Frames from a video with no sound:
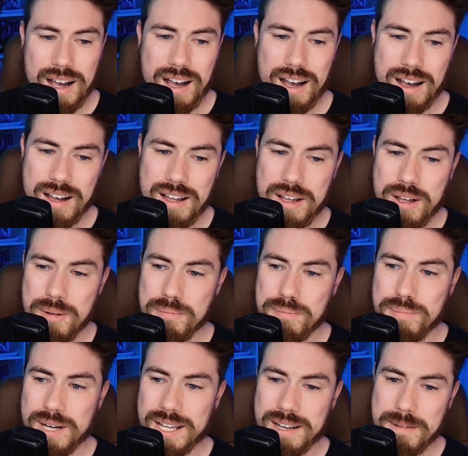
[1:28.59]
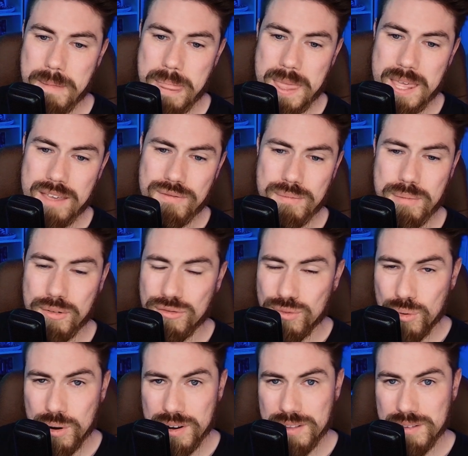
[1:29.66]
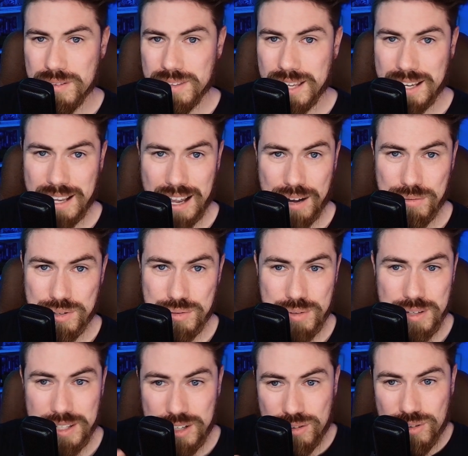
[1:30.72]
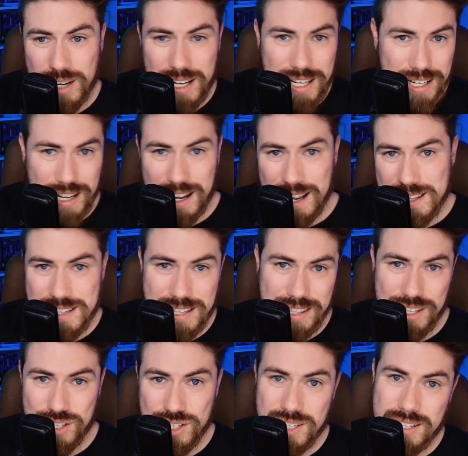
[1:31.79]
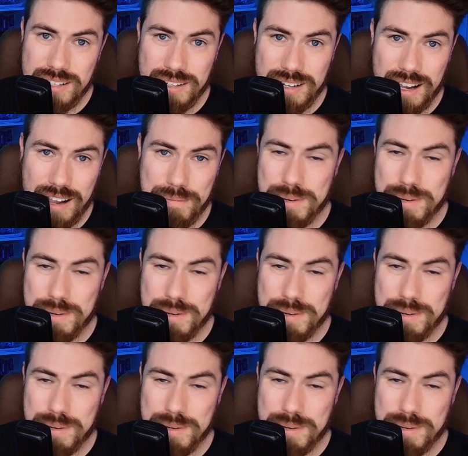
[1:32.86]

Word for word: Uh, but even before like i was really creating content this year